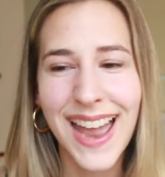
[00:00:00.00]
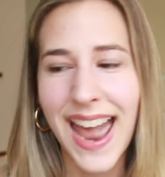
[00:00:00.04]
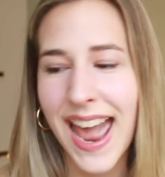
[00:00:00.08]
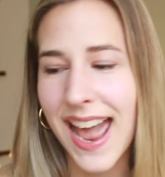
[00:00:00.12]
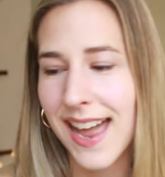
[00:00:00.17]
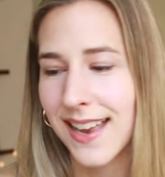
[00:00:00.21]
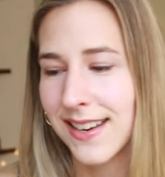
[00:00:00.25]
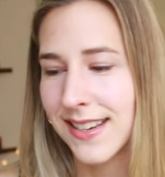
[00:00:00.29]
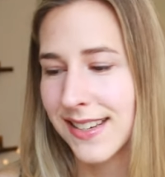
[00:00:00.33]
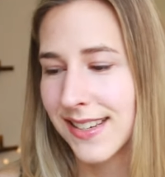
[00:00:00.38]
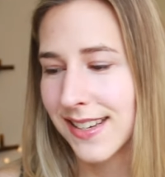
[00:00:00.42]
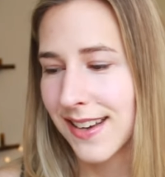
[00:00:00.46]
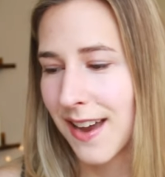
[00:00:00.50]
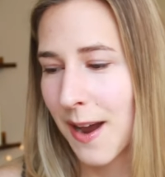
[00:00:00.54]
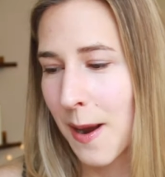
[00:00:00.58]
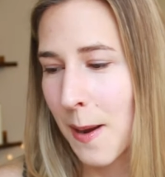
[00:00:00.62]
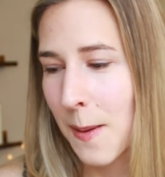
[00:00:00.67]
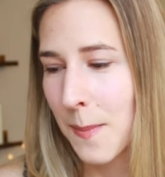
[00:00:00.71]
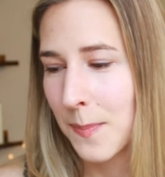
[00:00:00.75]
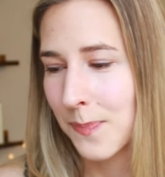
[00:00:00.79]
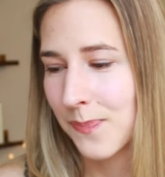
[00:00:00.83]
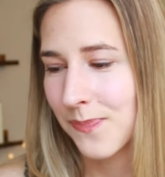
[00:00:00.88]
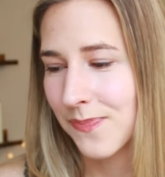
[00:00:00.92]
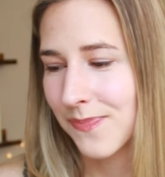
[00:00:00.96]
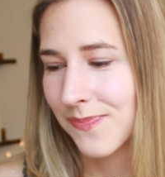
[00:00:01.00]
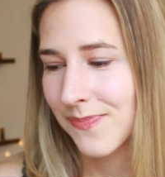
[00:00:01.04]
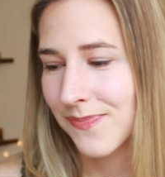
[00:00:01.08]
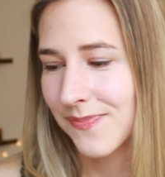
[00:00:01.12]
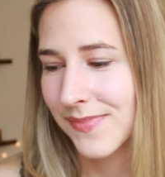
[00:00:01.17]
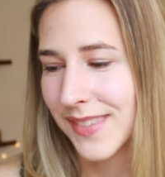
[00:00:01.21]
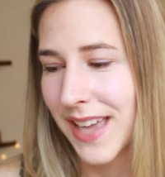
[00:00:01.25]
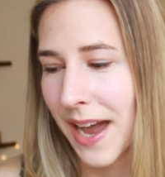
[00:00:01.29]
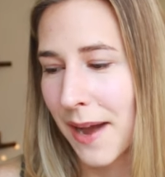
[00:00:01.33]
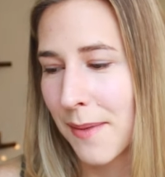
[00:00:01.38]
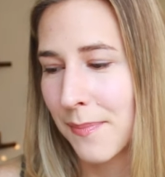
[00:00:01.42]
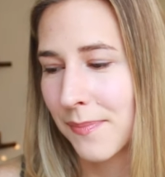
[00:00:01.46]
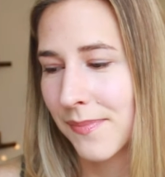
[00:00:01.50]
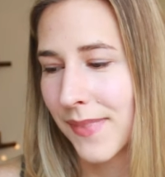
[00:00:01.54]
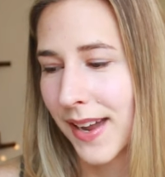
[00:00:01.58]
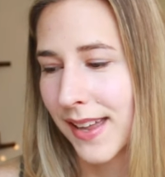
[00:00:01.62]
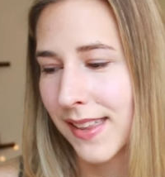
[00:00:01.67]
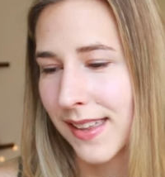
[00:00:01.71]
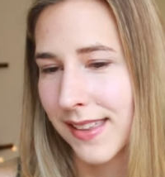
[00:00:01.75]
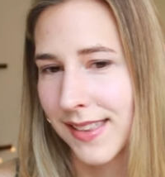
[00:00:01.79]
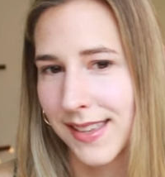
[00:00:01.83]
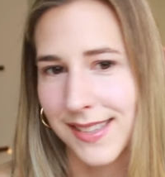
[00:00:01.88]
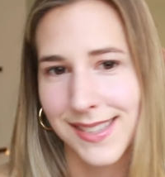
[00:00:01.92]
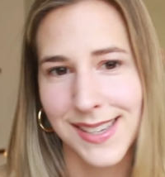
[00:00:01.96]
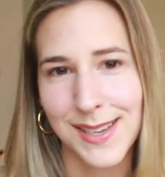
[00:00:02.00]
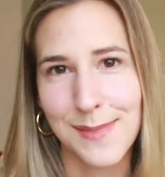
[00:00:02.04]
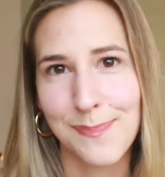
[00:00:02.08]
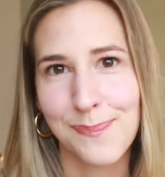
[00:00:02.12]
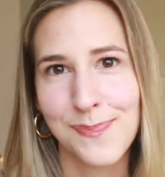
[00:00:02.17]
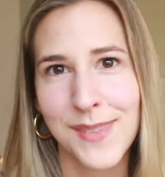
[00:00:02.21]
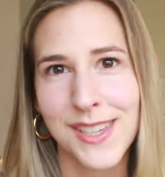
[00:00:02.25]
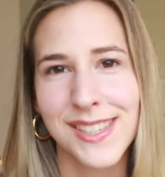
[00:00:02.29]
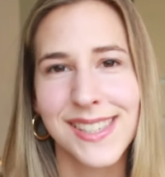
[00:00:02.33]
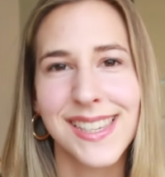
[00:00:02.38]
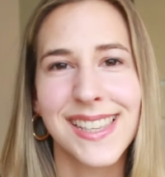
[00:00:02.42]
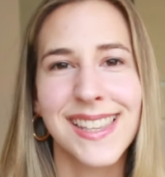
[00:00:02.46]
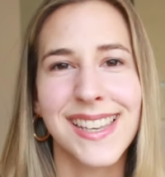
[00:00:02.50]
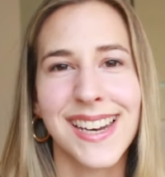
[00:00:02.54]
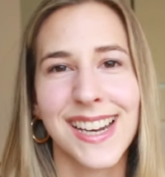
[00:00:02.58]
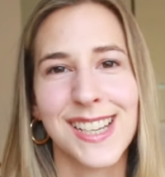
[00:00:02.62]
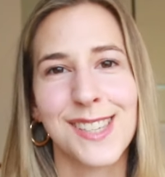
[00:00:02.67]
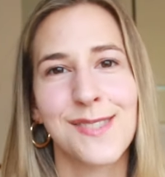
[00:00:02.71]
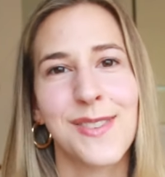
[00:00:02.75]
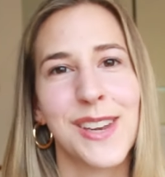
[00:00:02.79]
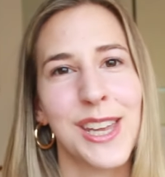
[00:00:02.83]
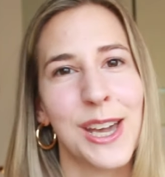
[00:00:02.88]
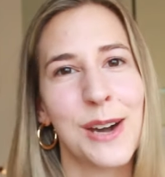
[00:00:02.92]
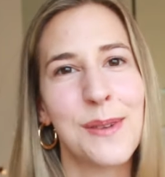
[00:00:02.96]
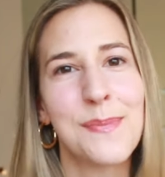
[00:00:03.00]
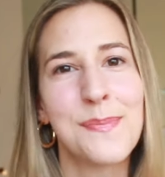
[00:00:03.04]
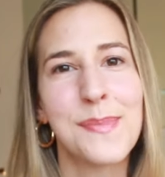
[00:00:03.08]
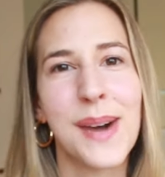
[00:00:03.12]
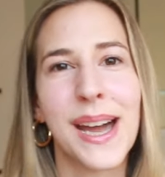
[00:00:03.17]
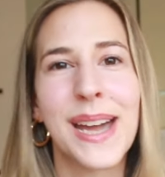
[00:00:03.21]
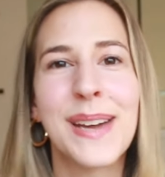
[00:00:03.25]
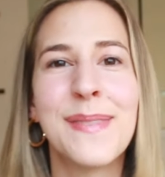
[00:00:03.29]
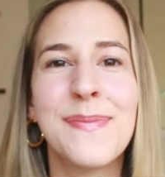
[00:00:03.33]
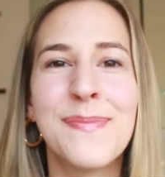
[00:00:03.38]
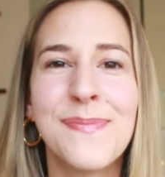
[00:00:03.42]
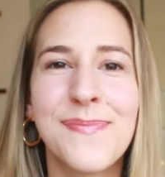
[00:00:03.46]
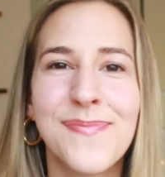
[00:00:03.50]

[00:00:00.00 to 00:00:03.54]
And um, yeah, I think that's it. I'll see you in the next video. Bye.